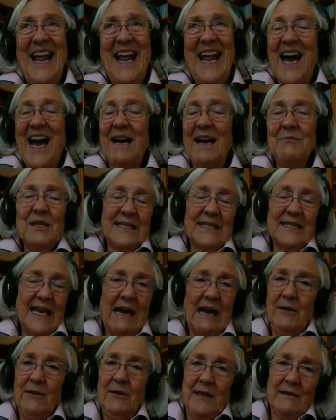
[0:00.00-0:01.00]
I'm just
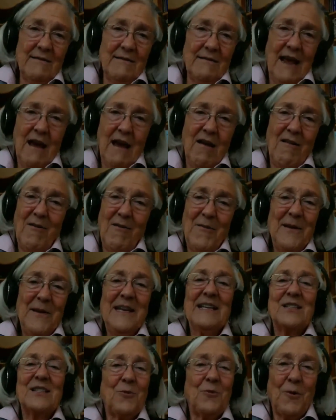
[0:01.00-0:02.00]
out there now.
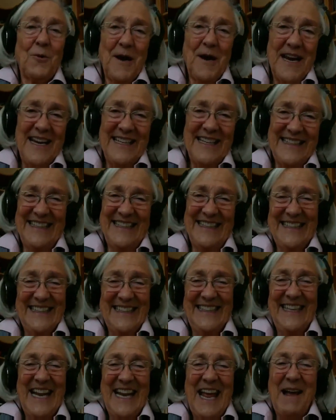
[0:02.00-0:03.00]
It's great.
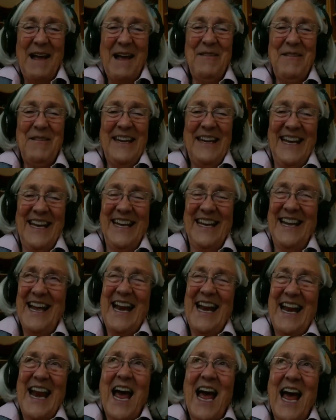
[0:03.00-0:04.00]
I mean,
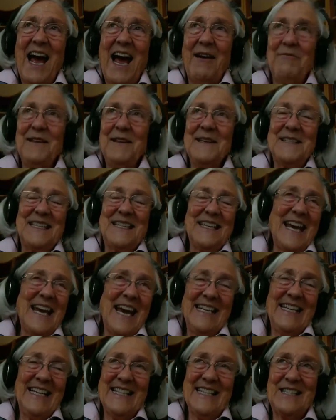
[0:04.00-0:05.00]
obviously I
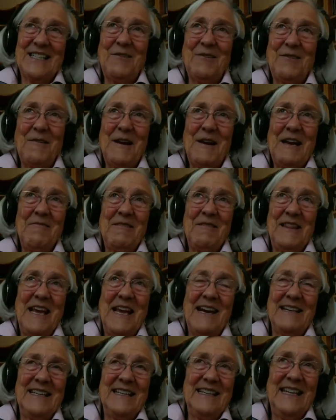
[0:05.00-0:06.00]
disagree with
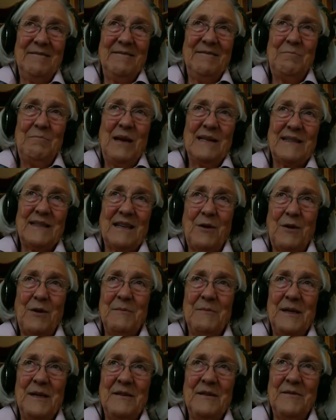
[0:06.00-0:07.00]
the basic
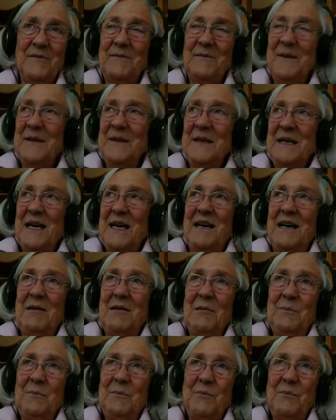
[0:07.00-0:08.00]
primitive
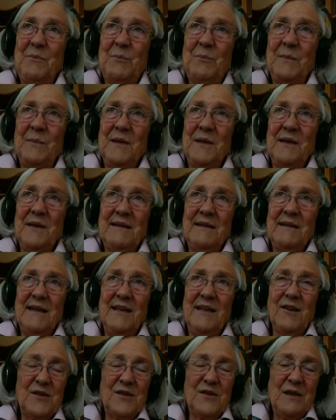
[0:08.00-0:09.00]

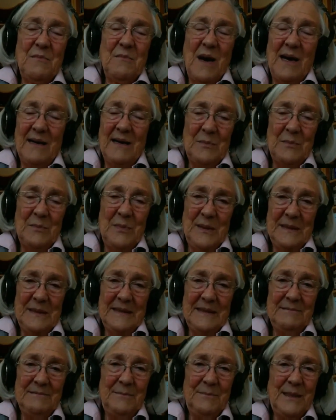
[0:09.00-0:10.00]
energy model, but
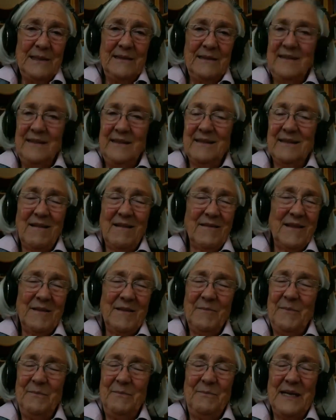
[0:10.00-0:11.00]
the
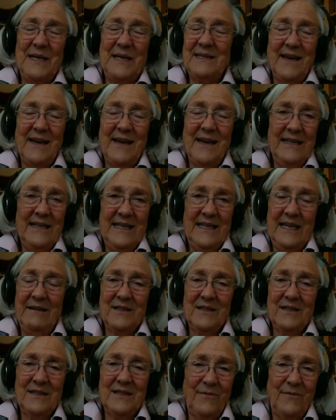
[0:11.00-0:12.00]
basic idea of
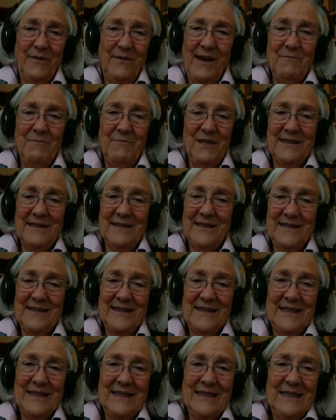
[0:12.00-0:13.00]
it's
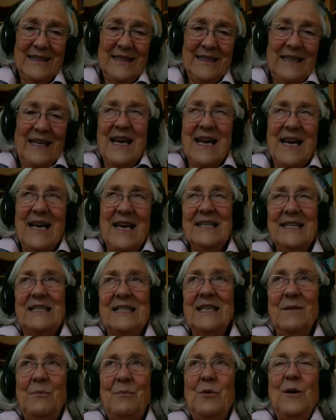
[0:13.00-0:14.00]
fabulous. And it's an
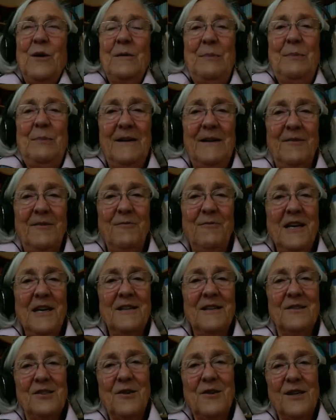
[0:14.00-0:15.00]
important part of
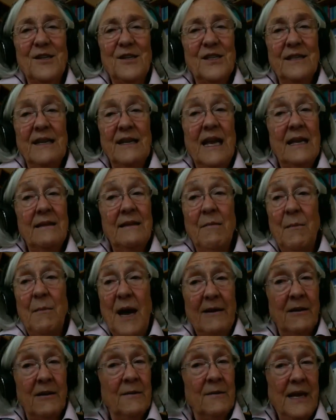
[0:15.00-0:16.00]
reconstruction. And the
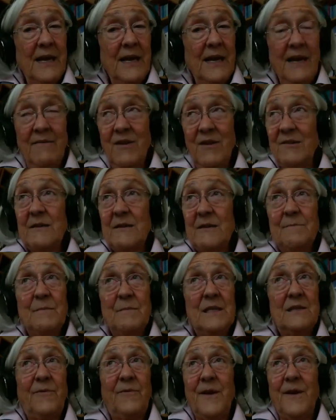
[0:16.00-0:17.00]
modern behaviorism
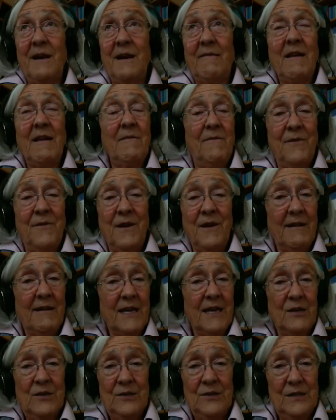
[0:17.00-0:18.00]
is very, very
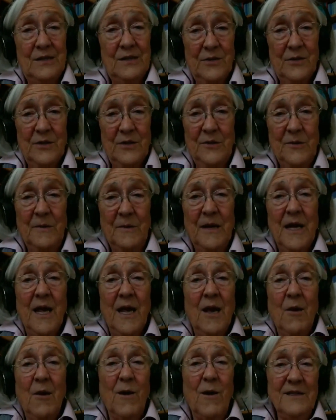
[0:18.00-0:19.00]
good too.
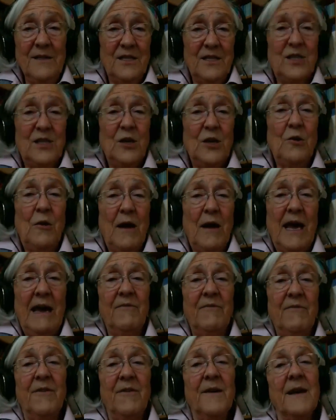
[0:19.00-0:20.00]
Once you
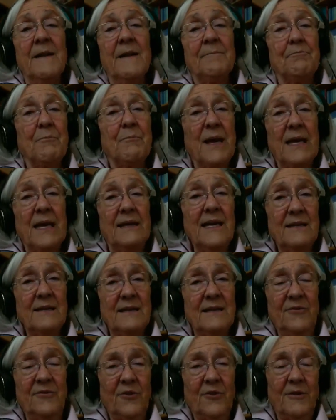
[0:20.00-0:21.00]
have made that
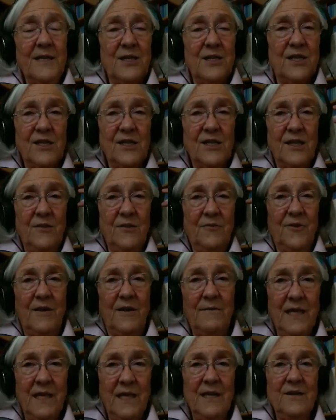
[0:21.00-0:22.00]
differentiation from
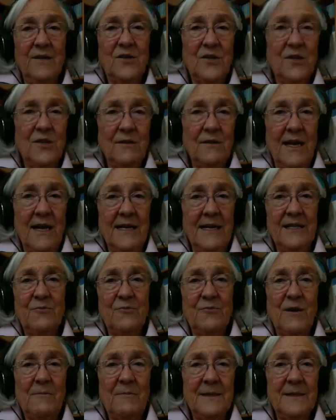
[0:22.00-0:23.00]
the internalized
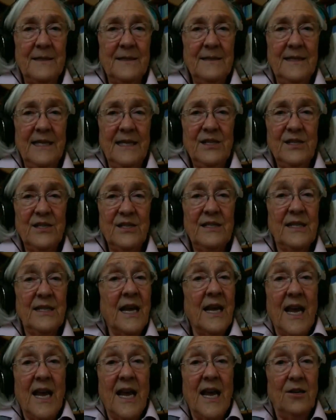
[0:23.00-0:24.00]
representations,
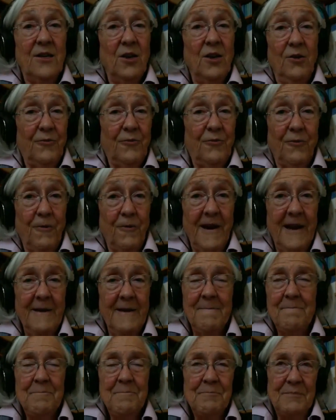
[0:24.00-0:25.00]
and you're free
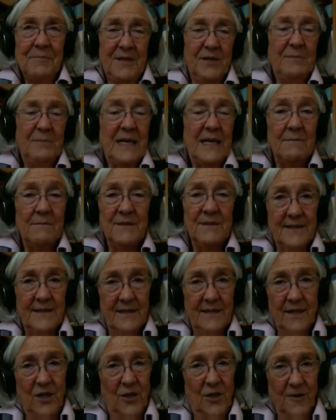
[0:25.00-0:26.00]
to become a
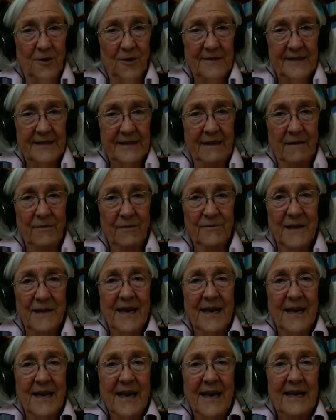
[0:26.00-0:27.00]
secure self,
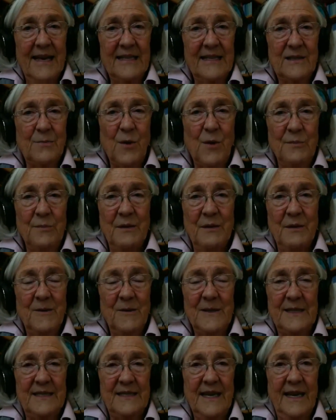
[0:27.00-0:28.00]
as Bowlby would
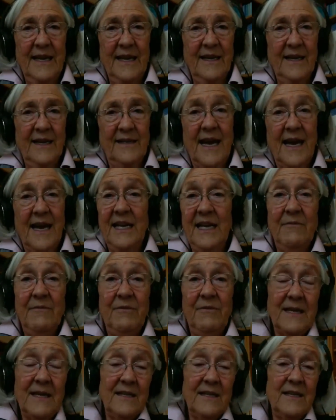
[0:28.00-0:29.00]
say. And I even
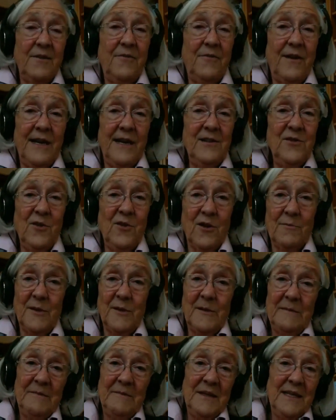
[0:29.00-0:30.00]
can define normal.
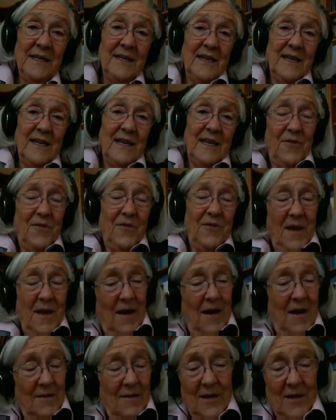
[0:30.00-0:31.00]

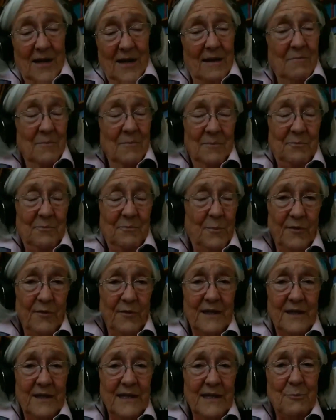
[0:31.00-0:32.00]
I'm
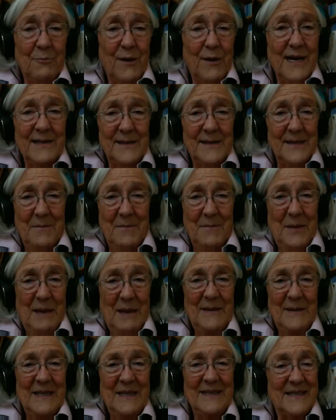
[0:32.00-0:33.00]
perfectly brazen
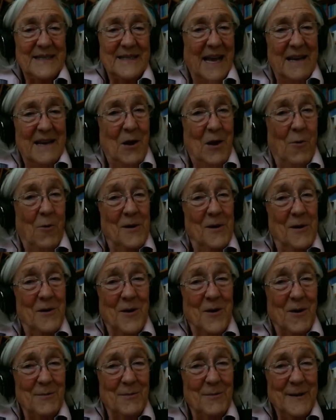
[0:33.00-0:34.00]
about this. I know what
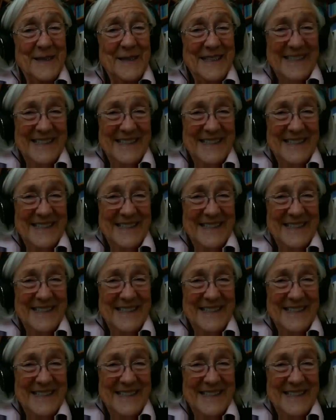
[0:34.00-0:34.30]
normal is.